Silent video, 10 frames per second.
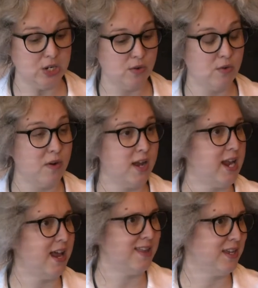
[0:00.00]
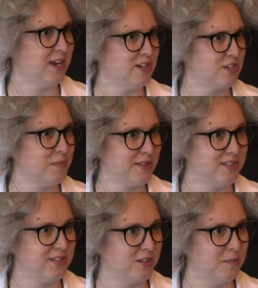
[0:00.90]
you and I think I talked about
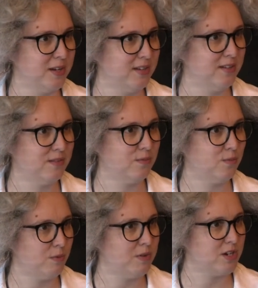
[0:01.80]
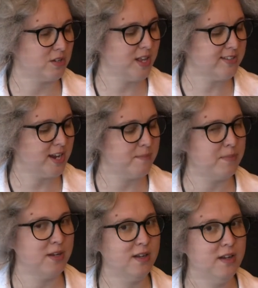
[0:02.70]
this a little bit when we talked last time,
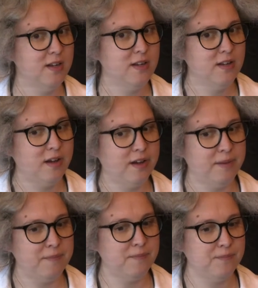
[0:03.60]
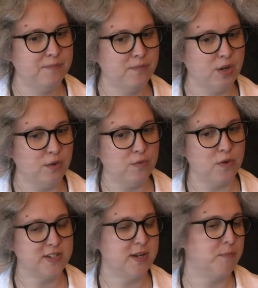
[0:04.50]
but um, you know,
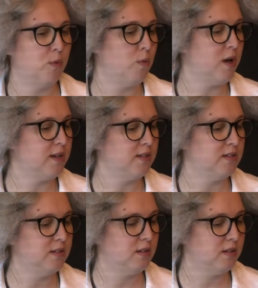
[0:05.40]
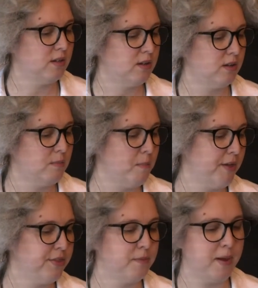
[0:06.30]
for example, one
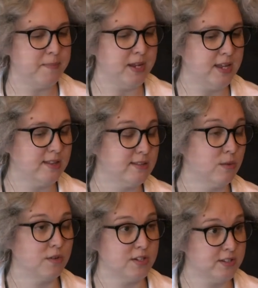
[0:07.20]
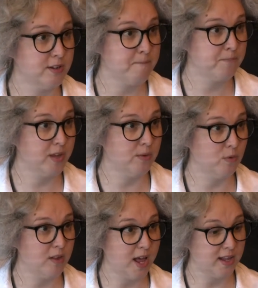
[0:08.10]
month might be the solar system and
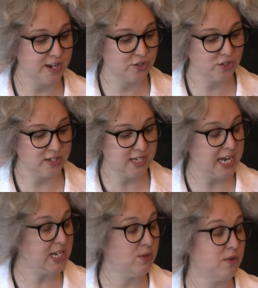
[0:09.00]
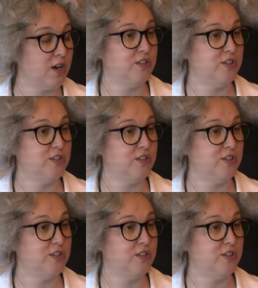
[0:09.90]
we'll I'll actually take you on our